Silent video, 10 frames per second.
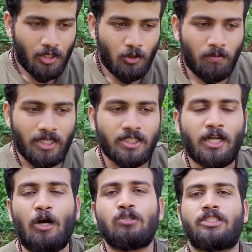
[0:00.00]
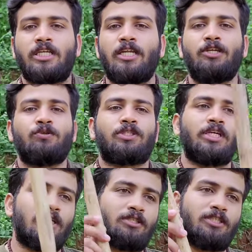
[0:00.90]
no matter how silly you
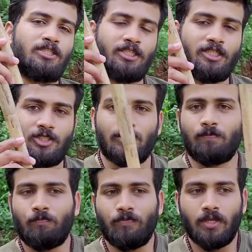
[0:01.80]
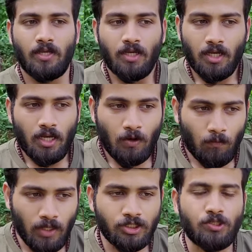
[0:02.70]
think this is
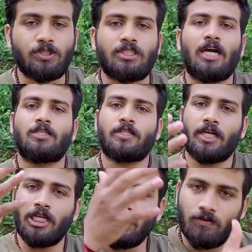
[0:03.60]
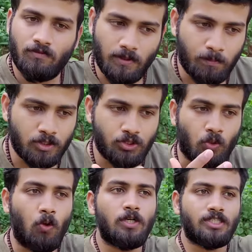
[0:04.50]
once you start training with weapons you
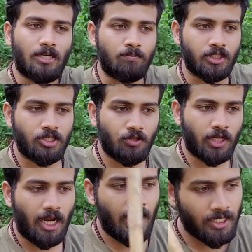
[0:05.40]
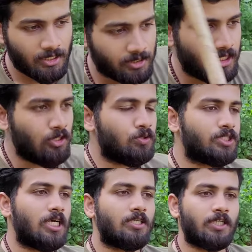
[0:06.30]
hold something in your hand and then you
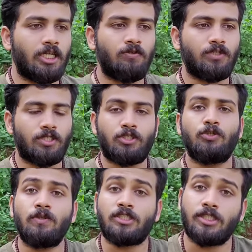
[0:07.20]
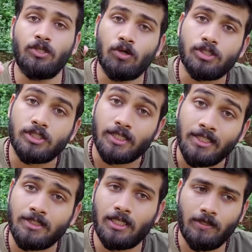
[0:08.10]
start training with it you will see your
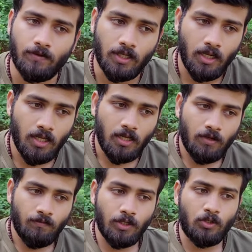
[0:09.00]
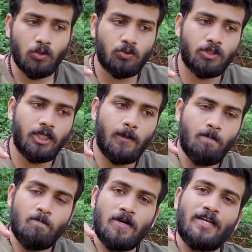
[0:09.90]
strength level will go to the
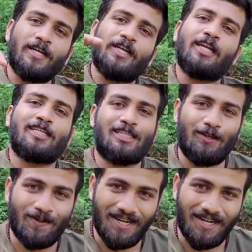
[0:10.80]
next level